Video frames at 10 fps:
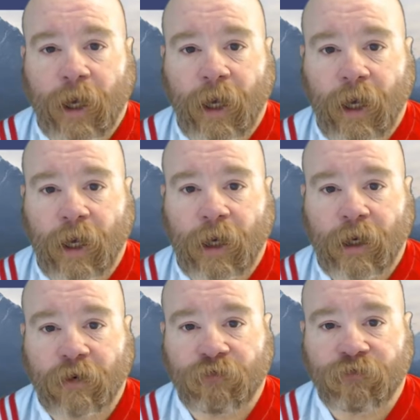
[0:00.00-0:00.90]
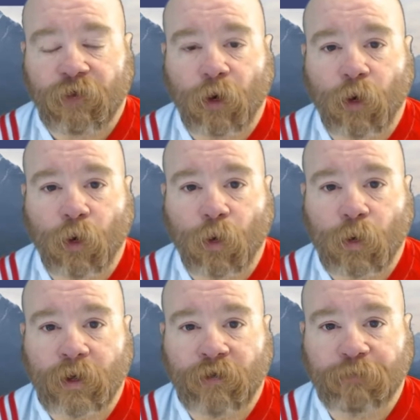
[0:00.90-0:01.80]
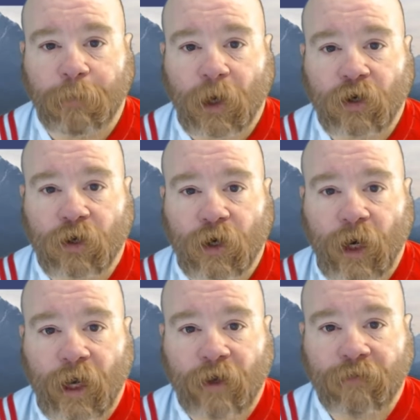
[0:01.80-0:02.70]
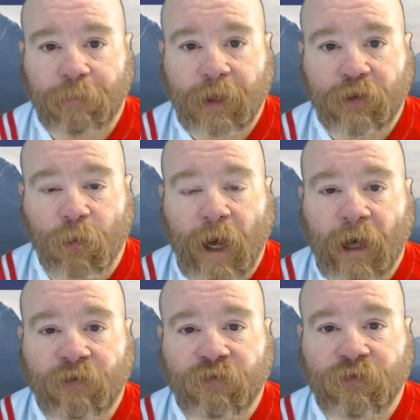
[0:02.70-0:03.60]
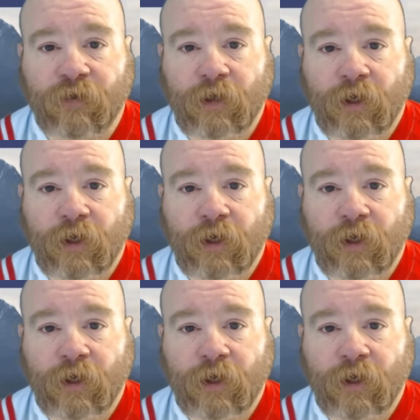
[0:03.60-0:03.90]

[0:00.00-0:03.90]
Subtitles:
and so his butter has beeswax.